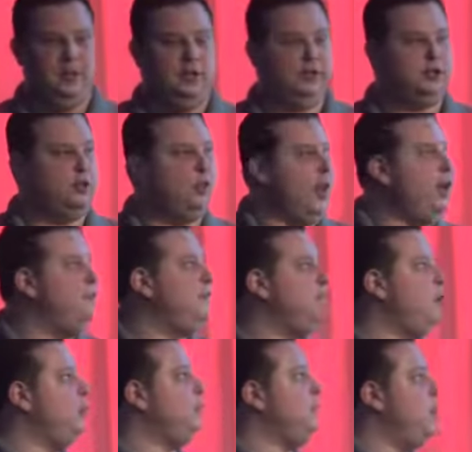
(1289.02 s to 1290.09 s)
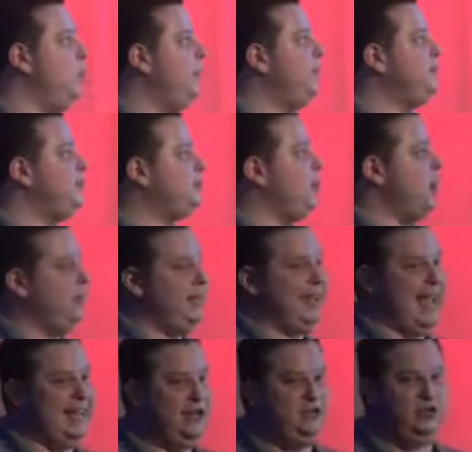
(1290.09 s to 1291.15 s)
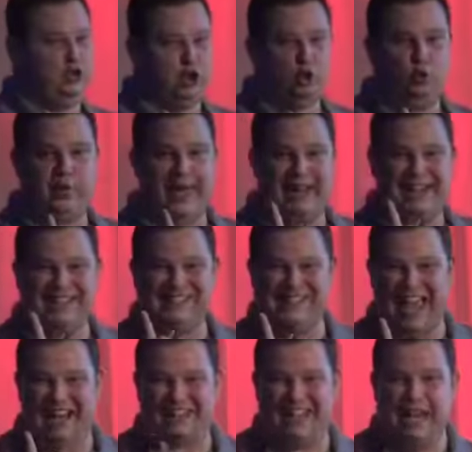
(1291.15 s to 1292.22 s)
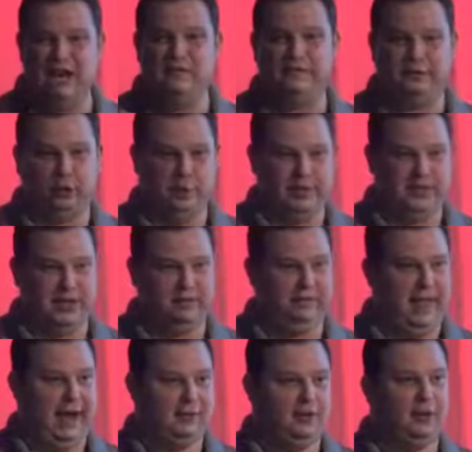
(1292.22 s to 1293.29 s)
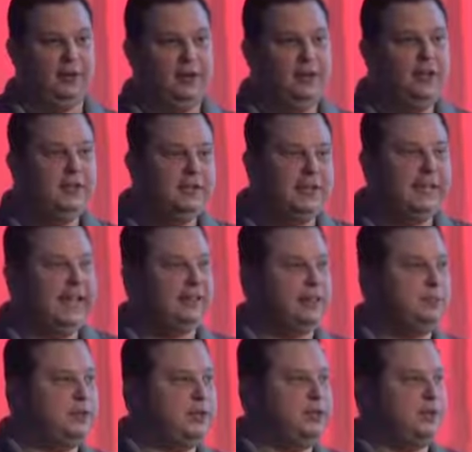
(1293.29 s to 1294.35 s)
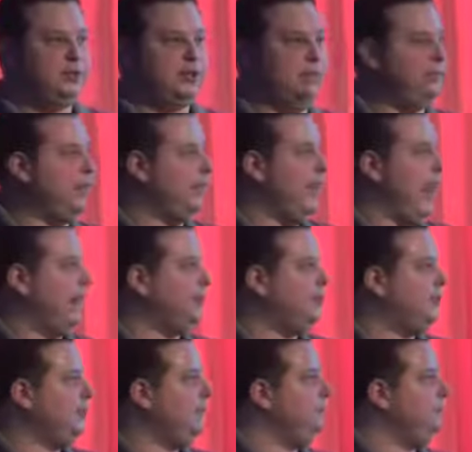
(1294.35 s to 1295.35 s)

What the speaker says: So the relevant mobile moments is when we can do that exact influencing factor to get them to do something next.